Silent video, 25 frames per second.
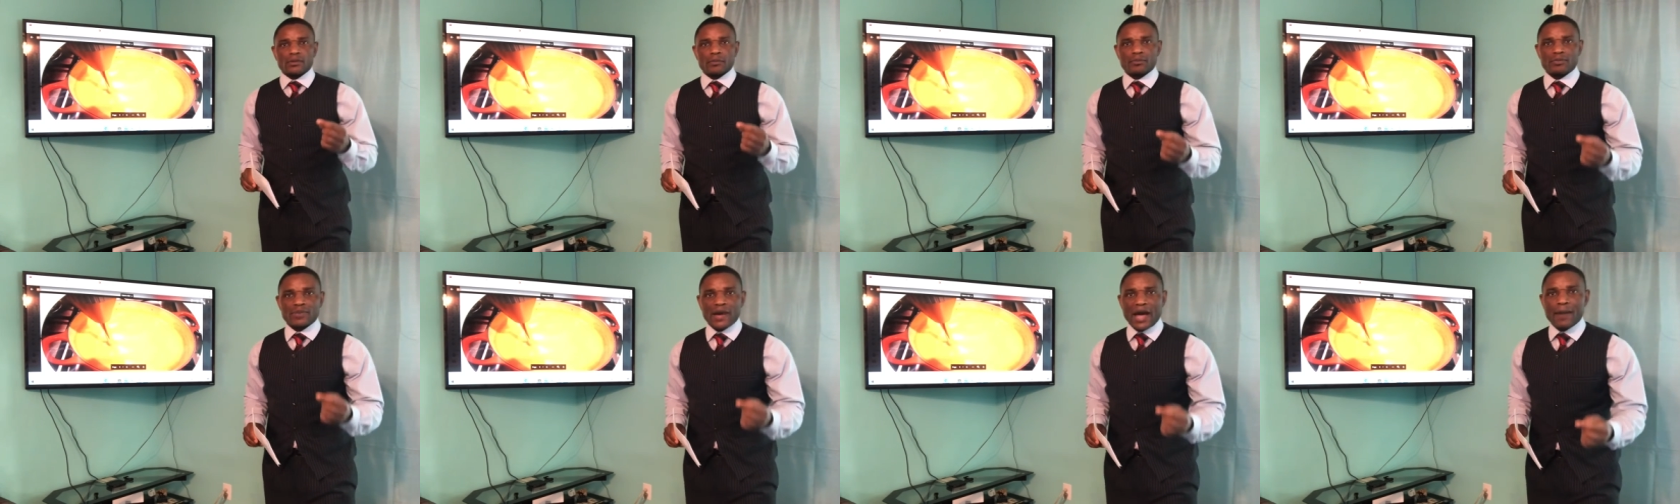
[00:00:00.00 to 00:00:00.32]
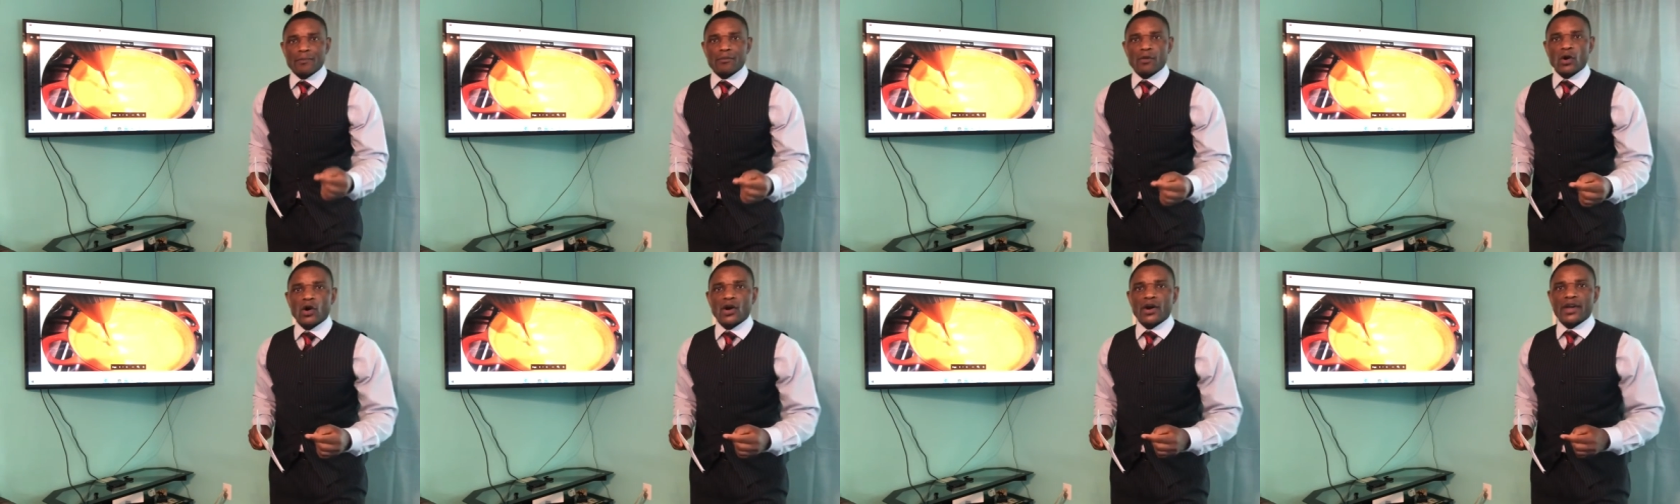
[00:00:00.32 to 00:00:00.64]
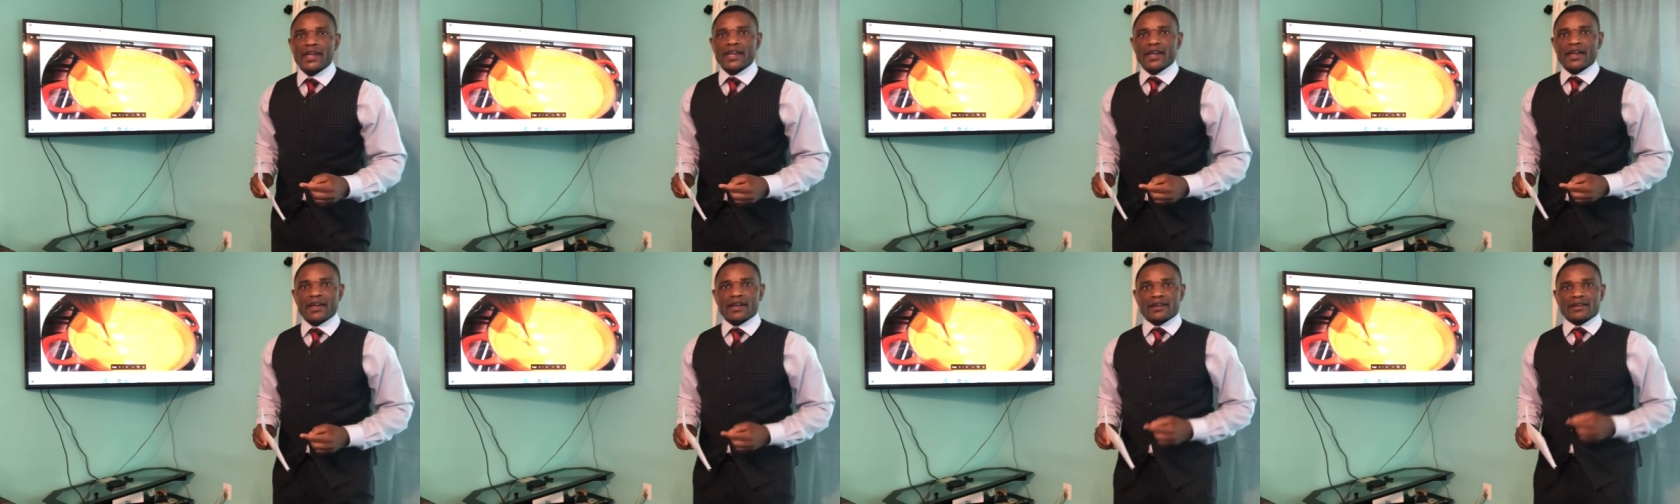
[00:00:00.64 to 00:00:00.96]
palm
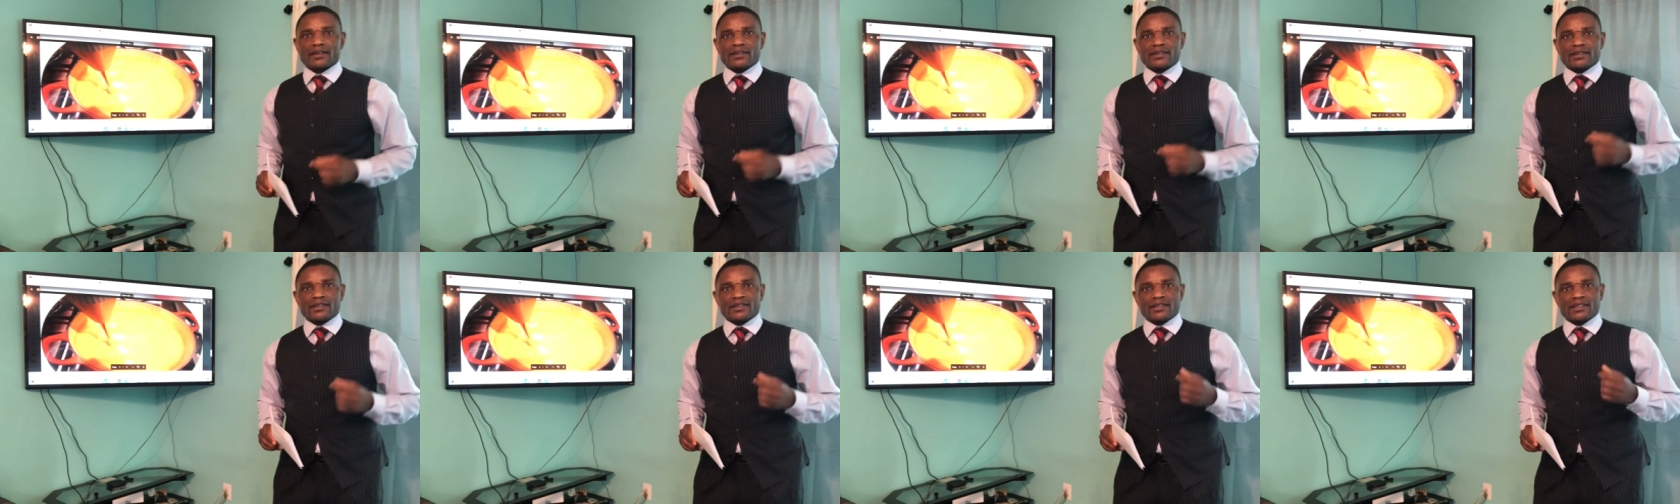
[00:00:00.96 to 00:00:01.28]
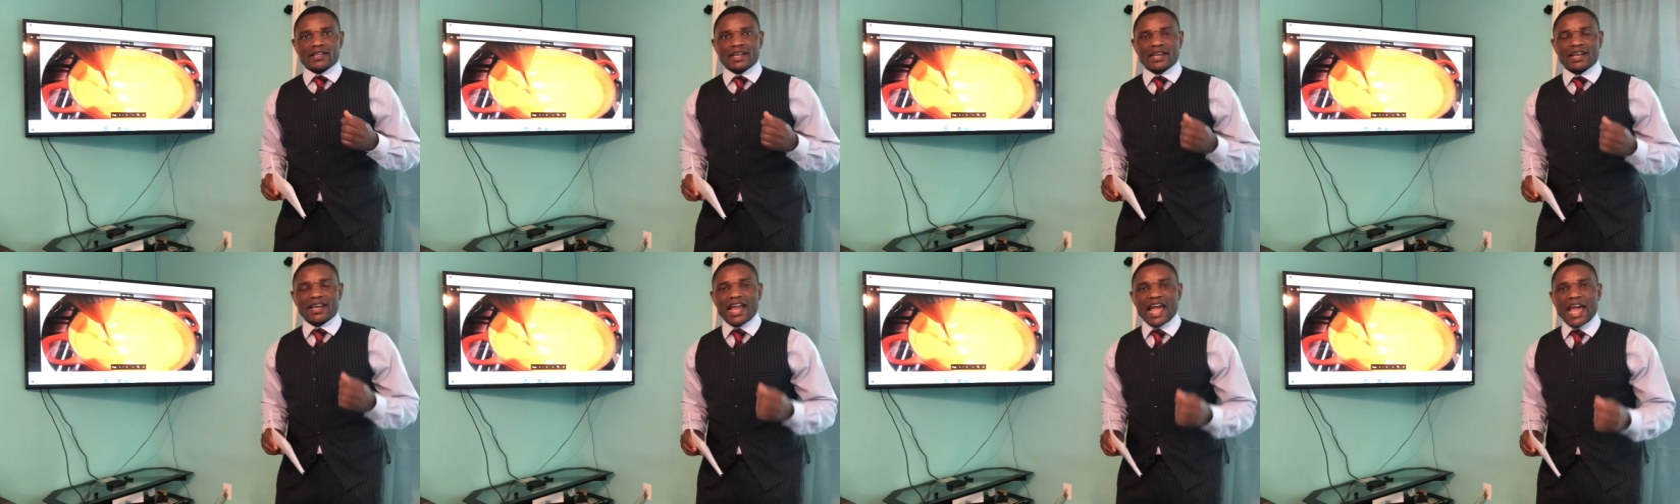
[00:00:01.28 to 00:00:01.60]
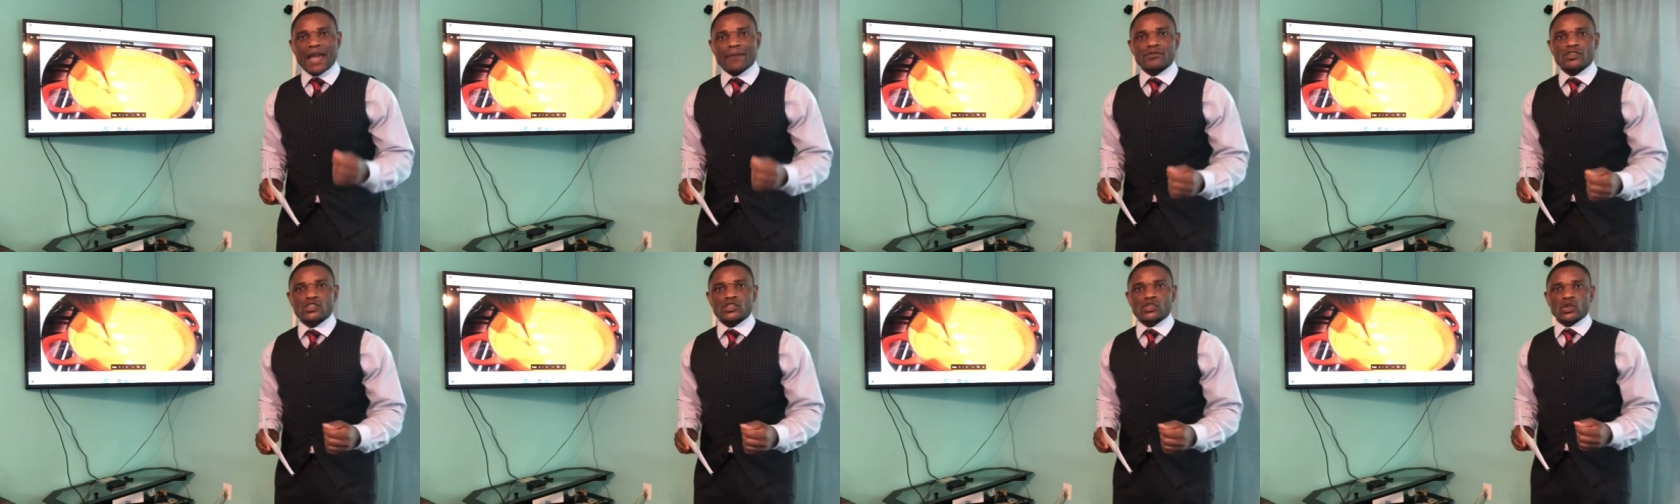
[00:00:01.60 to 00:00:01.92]
oil, the
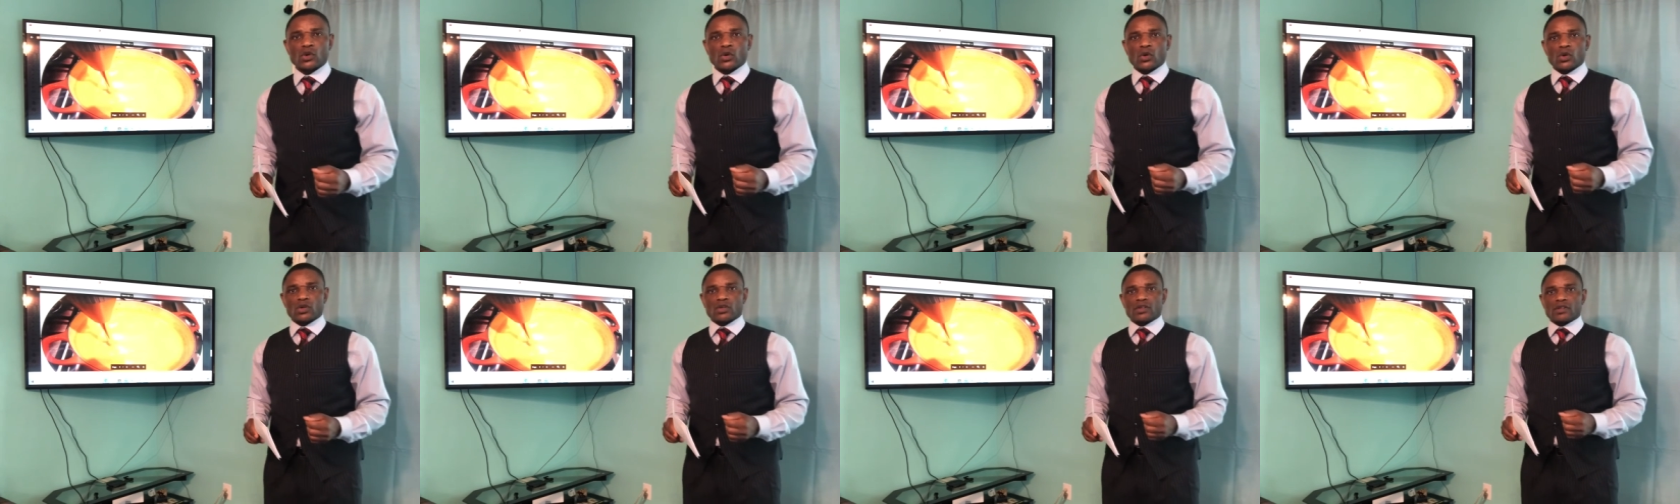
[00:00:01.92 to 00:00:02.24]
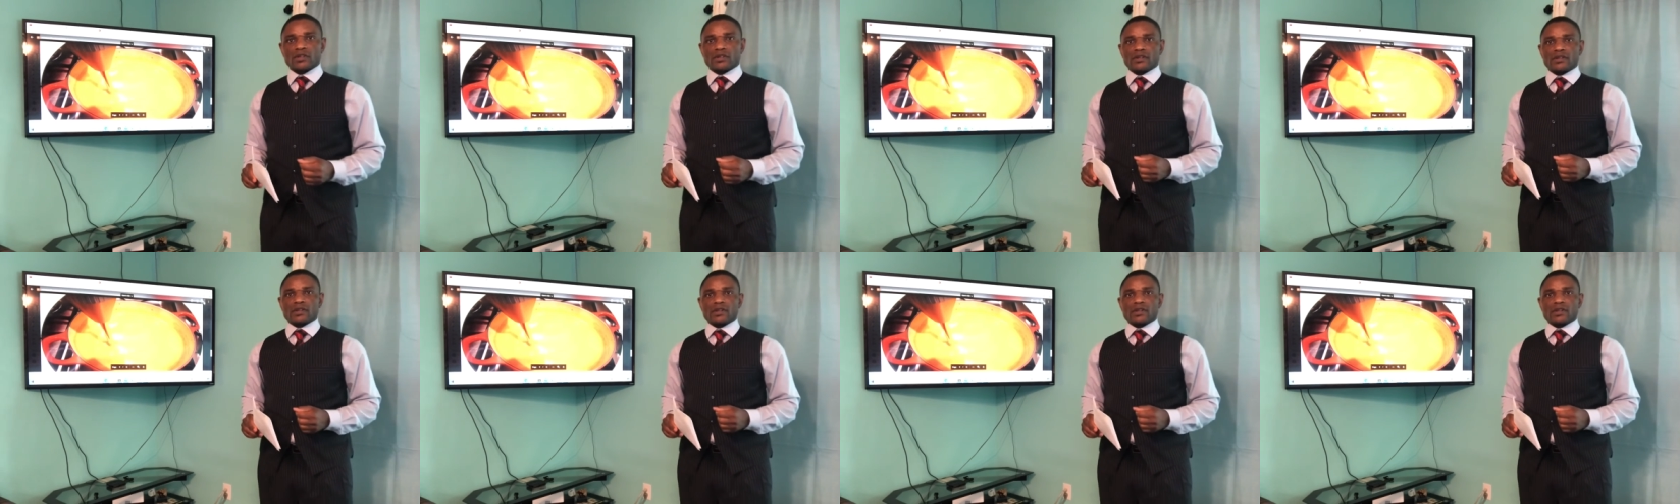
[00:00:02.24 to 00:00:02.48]
limestone.